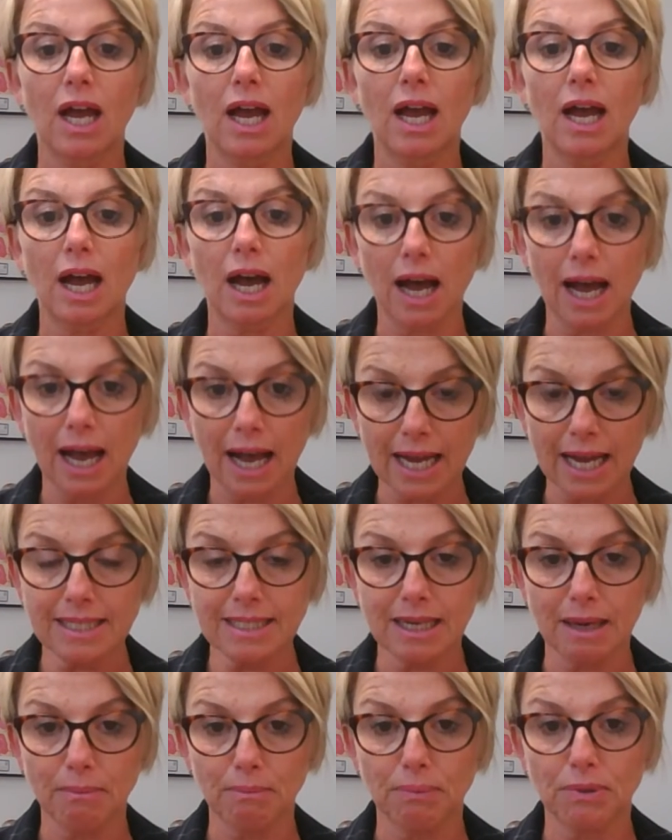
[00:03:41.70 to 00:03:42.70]
a high
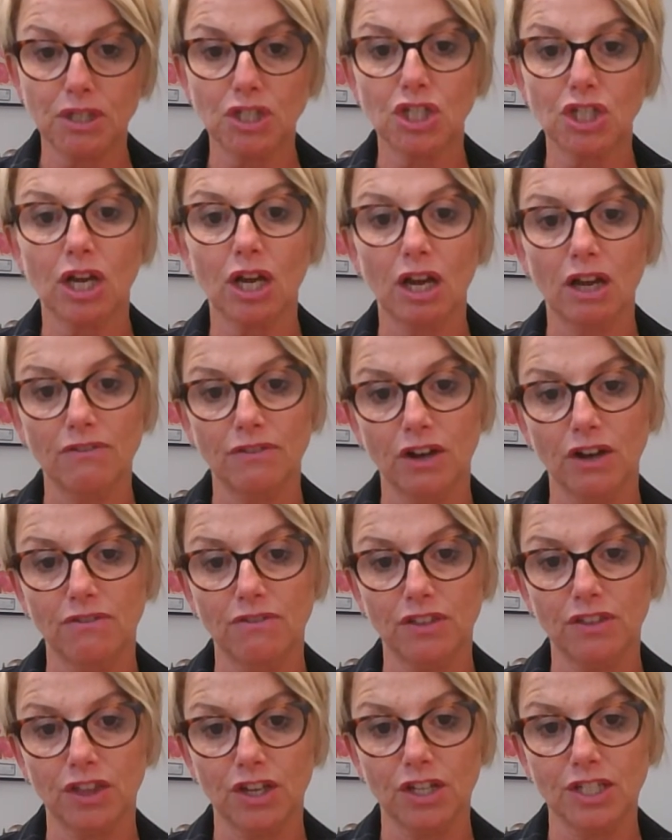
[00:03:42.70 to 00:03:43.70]
temperature of over
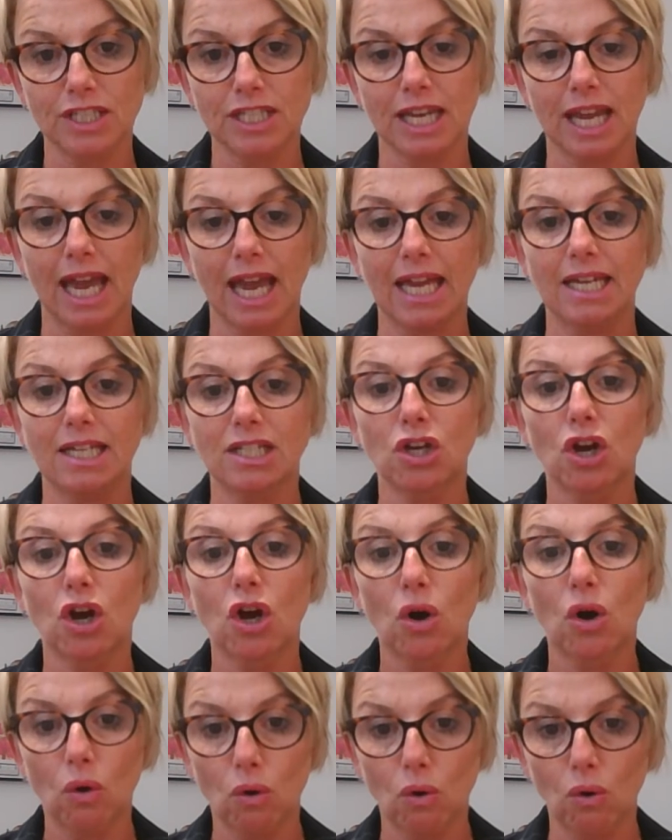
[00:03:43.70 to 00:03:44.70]
38,
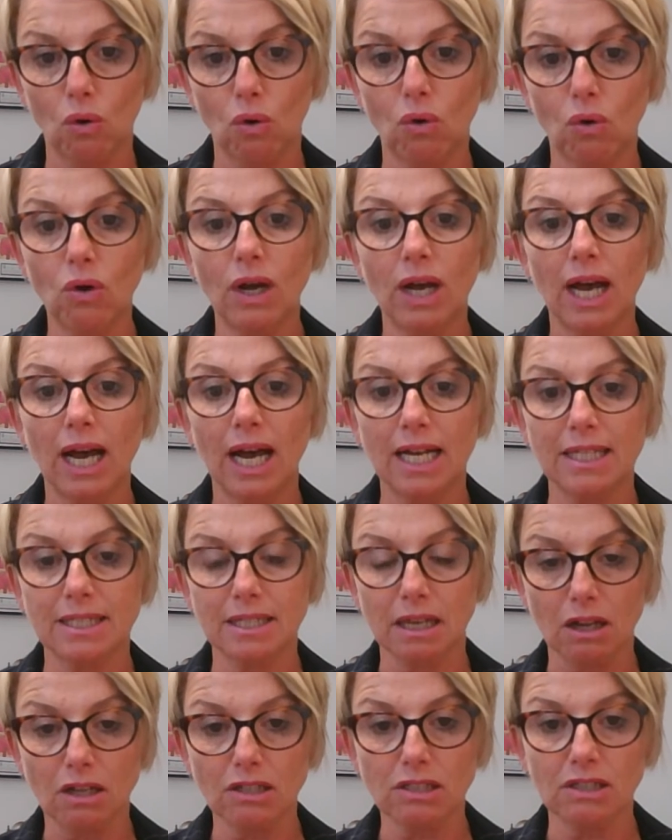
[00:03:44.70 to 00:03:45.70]
or has a
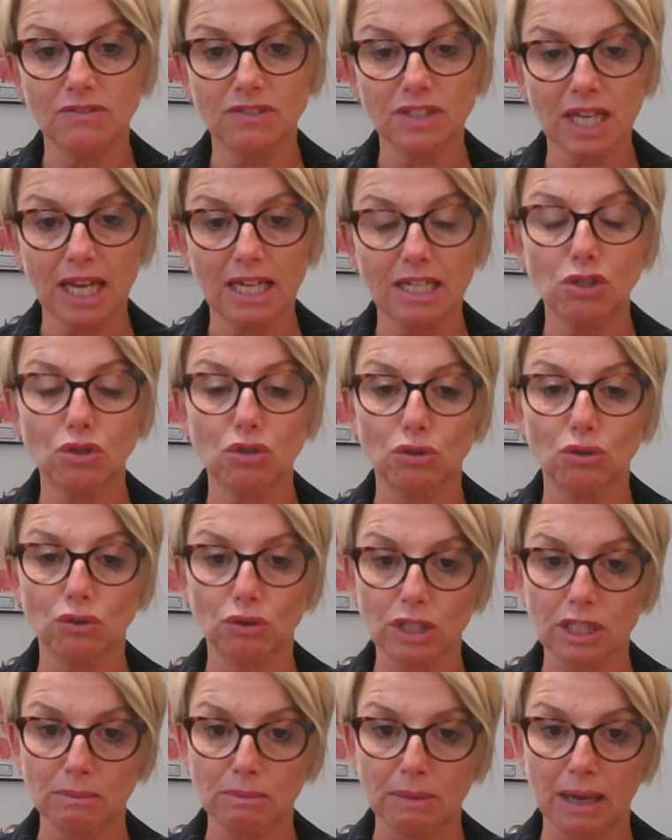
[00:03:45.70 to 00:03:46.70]
loss of taste or
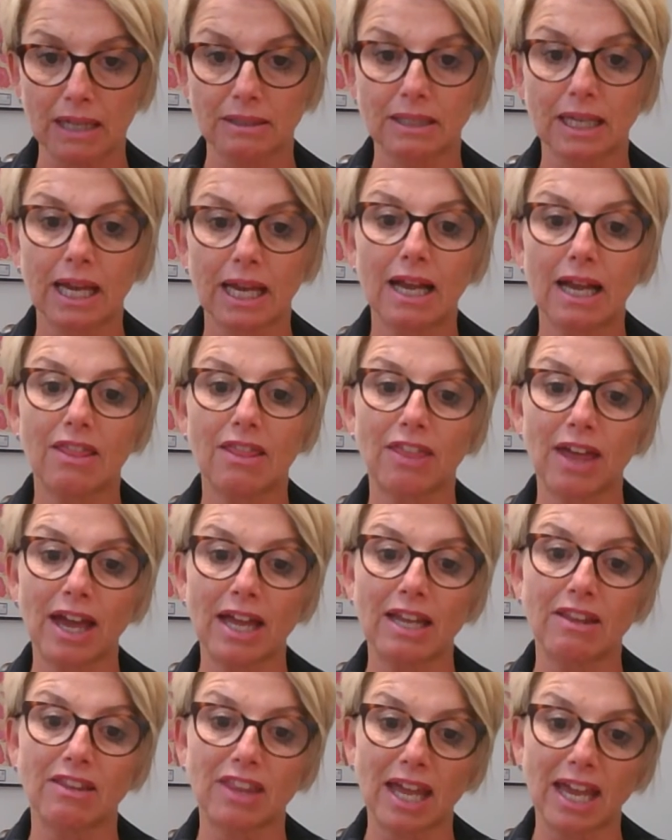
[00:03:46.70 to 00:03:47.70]
smell,
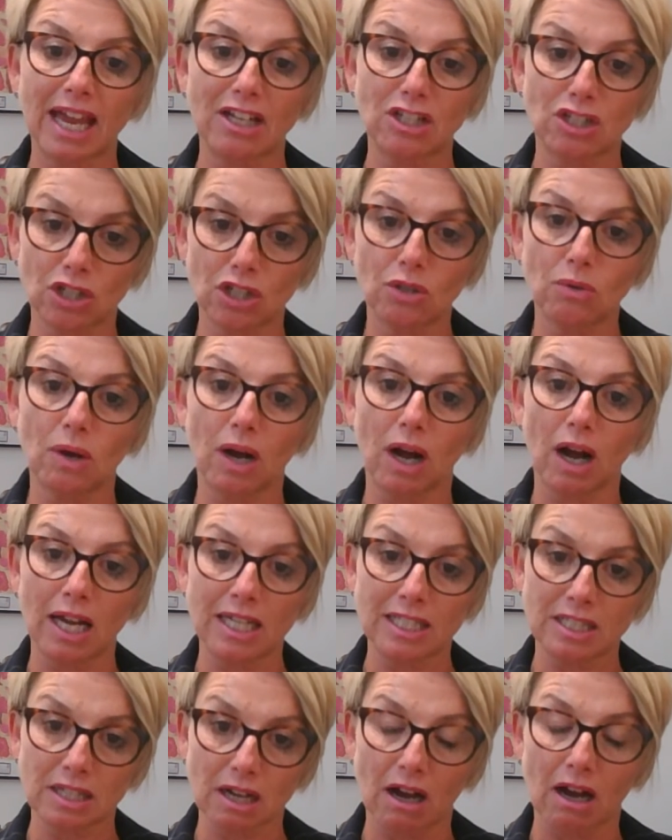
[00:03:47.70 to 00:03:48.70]
then they do
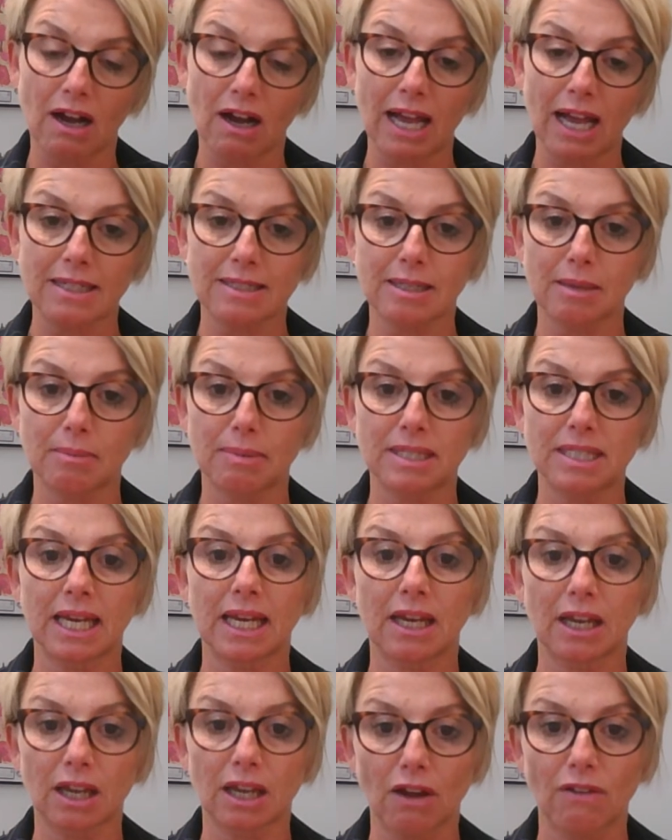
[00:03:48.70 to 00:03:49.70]
and are
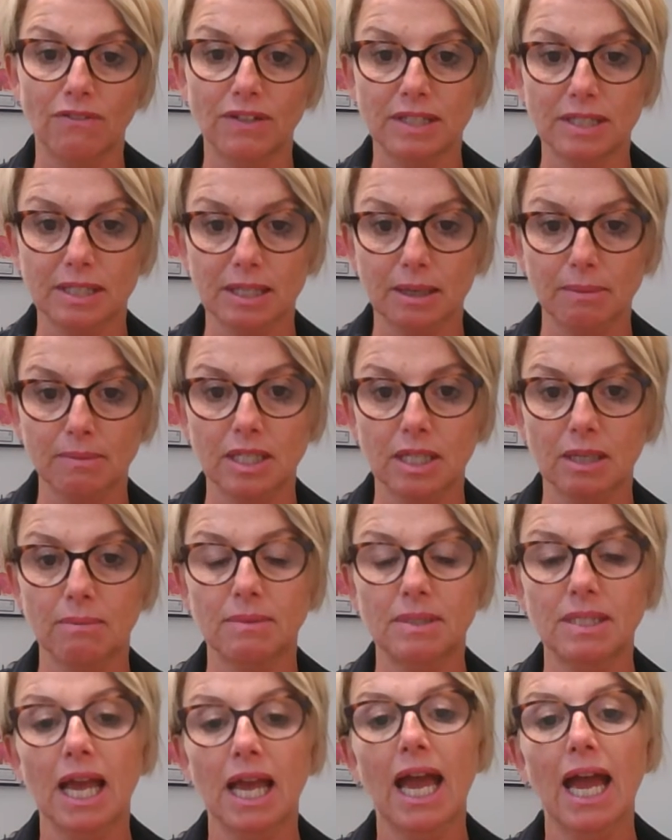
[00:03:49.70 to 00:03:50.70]
exhibiting COVID
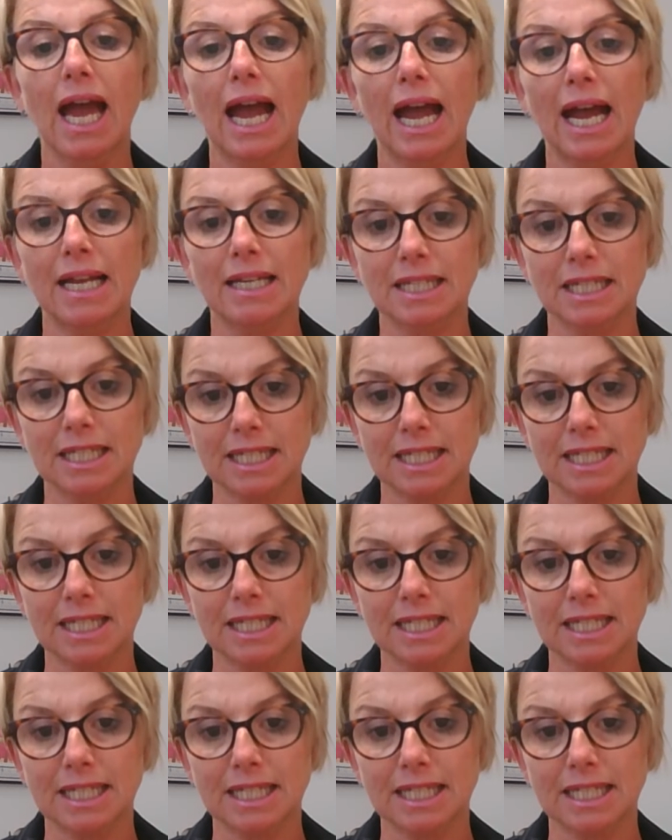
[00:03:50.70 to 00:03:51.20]
symptoms, and